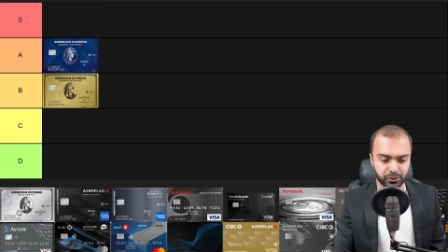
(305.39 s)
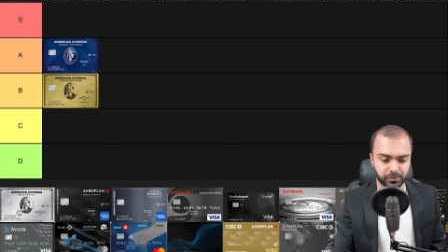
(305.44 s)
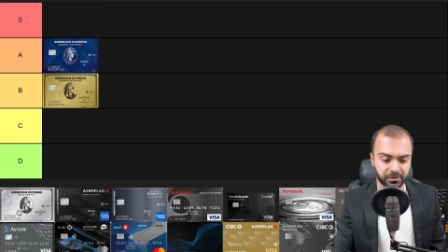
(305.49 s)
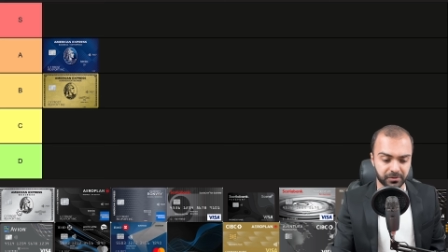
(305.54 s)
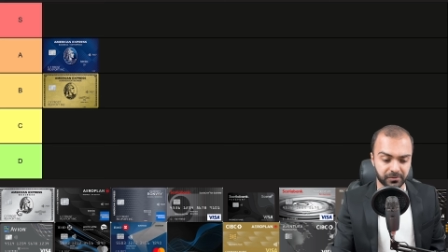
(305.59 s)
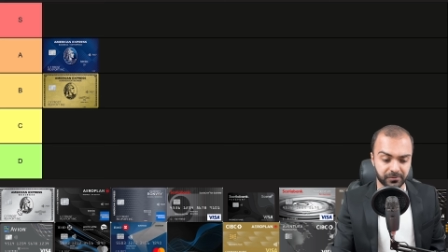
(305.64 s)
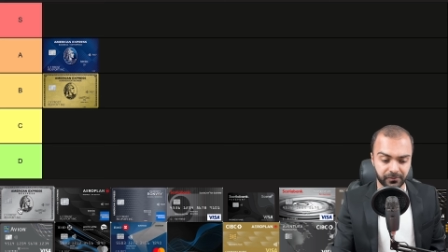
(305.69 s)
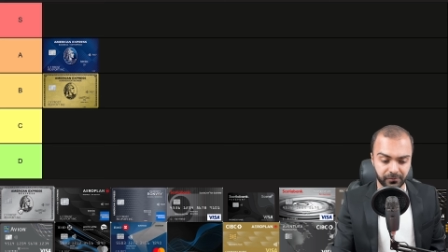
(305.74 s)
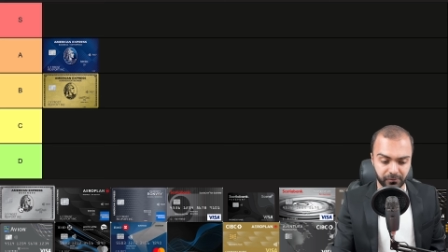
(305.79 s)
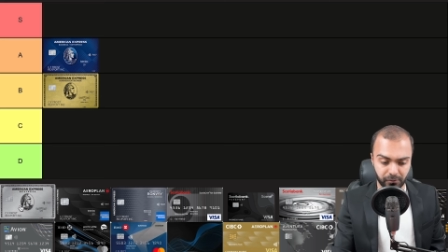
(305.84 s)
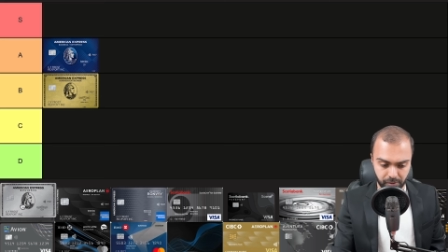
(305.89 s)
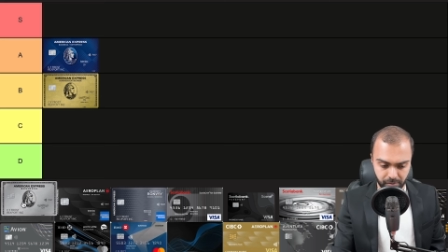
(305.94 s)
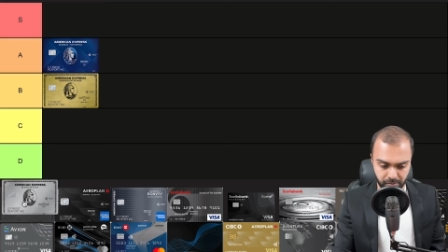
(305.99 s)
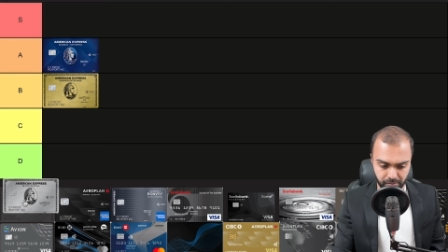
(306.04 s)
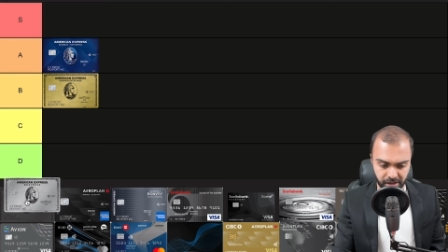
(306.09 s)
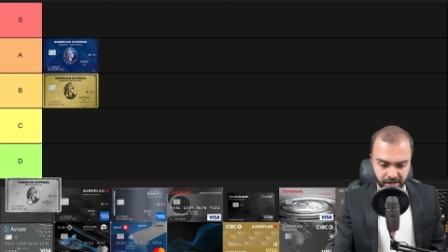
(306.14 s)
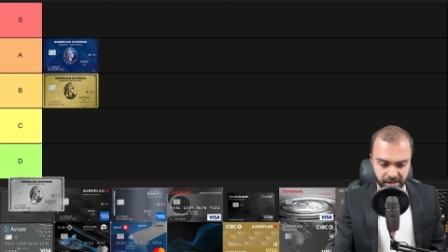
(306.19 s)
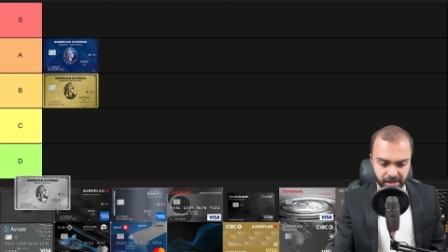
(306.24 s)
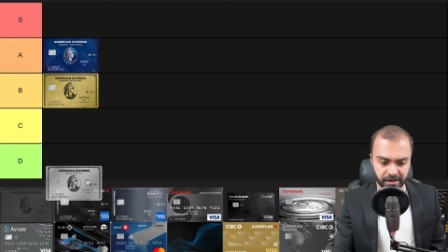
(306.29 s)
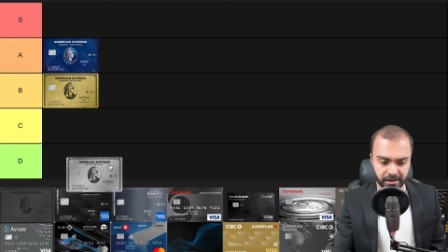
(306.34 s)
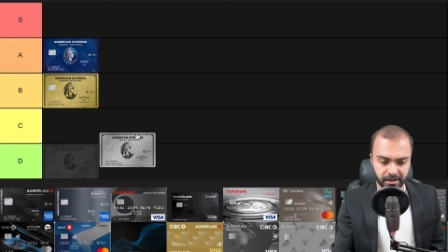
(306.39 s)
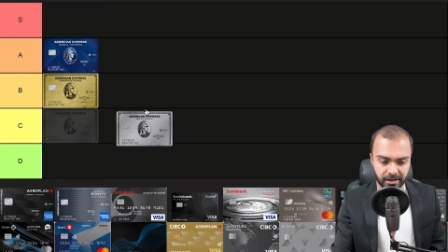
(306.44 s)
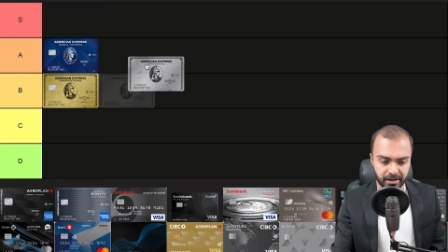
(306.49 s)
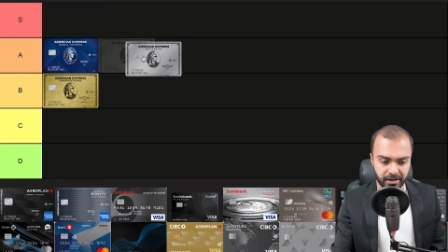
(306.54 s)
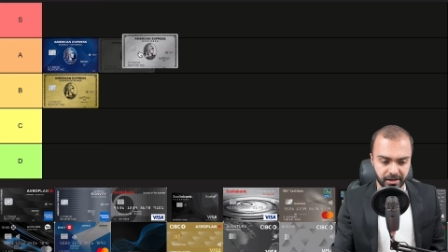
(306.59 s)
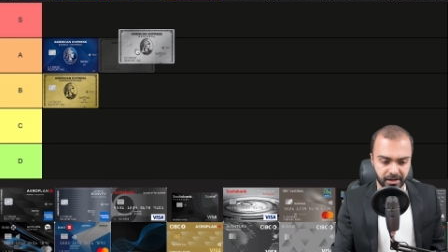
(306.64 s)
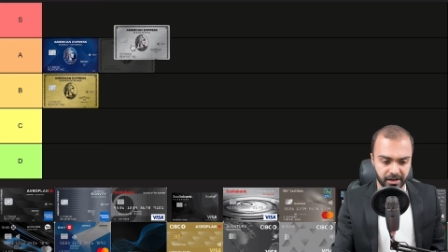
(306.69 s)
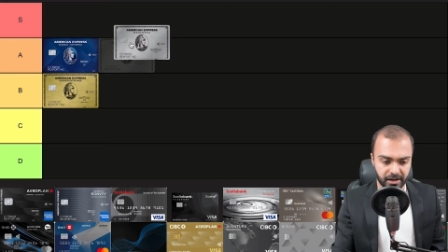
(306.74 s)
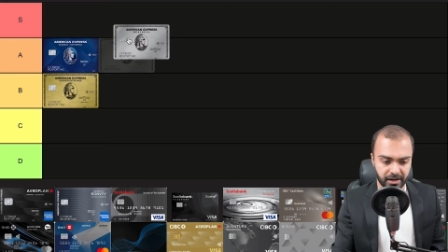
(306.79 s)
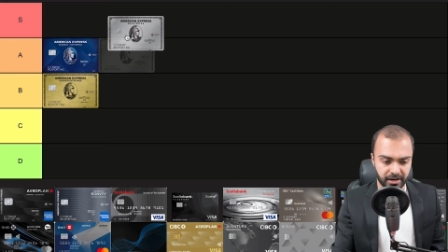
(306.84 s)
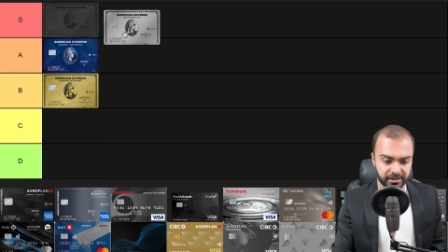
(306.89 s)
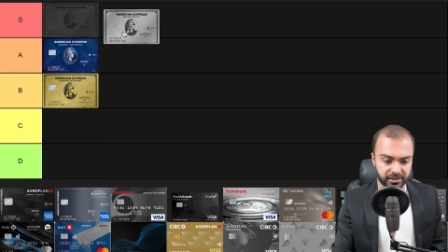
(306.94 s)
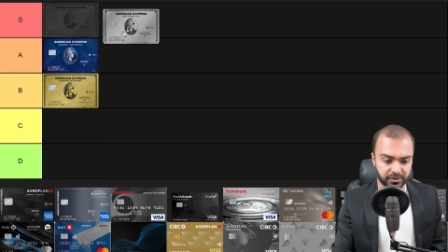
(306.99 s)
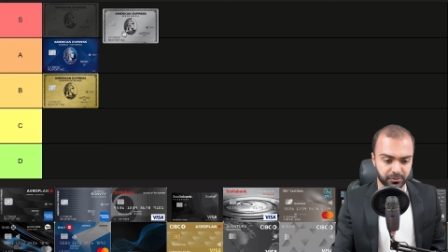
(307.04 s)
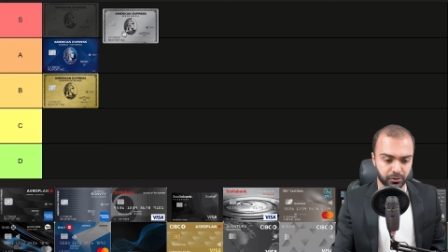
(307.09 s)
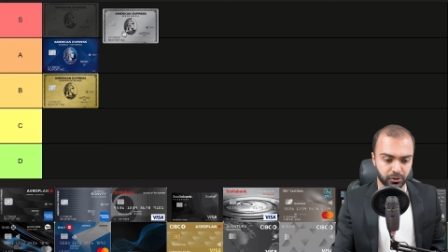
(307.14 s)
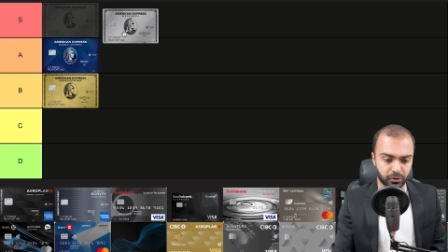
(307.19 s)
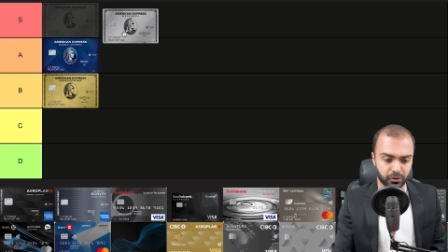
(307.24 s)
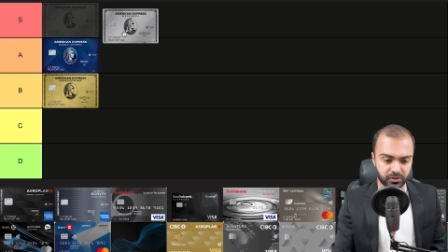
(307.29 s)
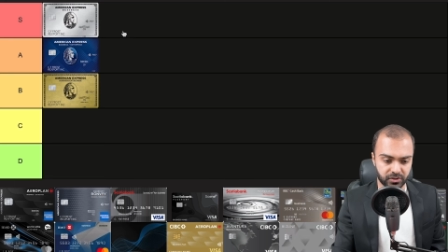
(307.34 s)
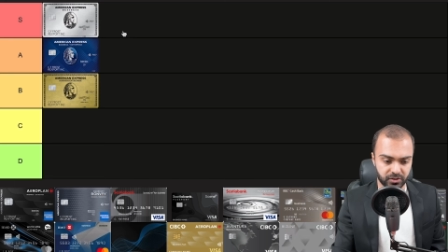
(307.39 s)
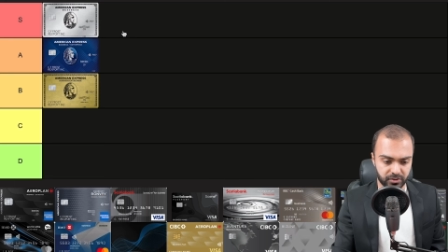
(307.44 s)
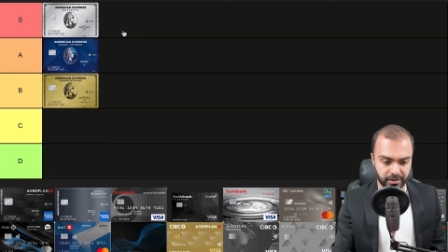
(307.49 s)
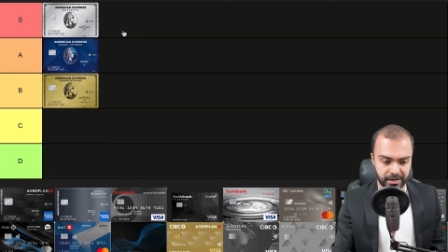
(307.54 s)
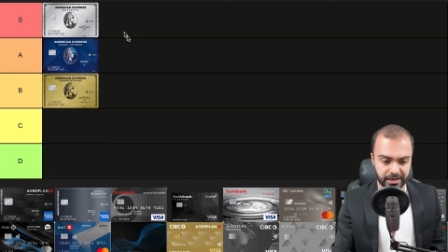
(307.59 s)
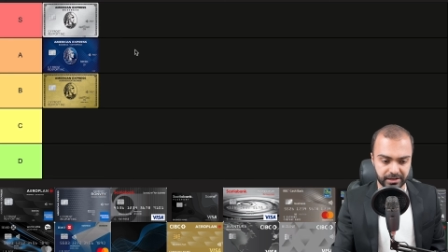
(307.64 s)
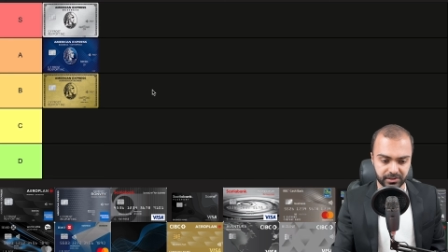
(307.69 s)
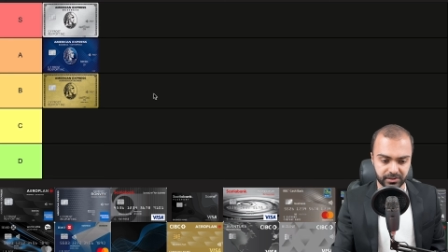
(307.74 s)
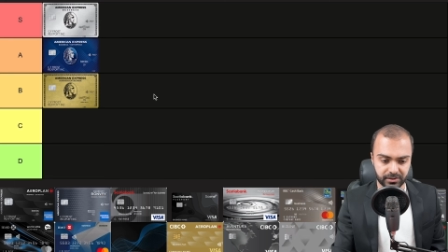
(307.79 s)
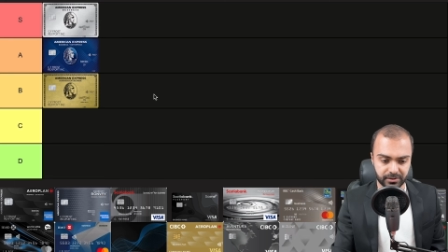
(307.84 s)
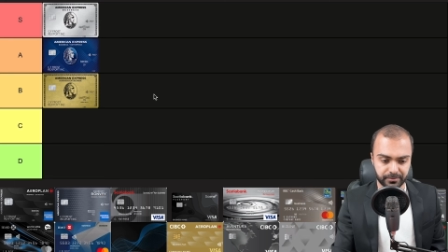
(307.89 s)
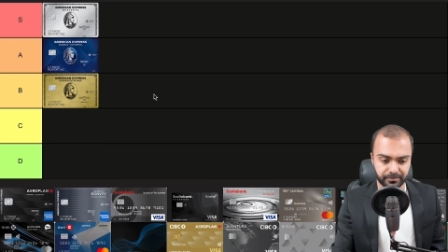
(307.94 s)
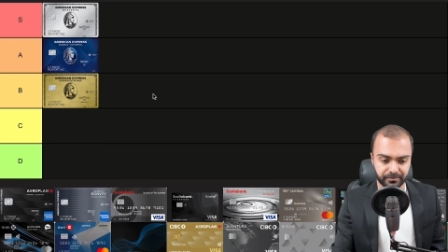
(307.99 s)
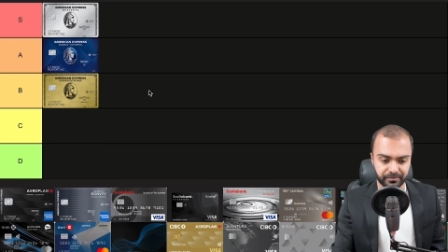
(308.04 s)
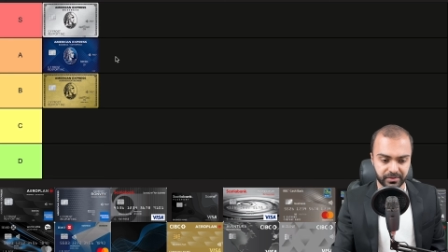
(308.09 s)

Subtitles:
but for me, this one goes to S.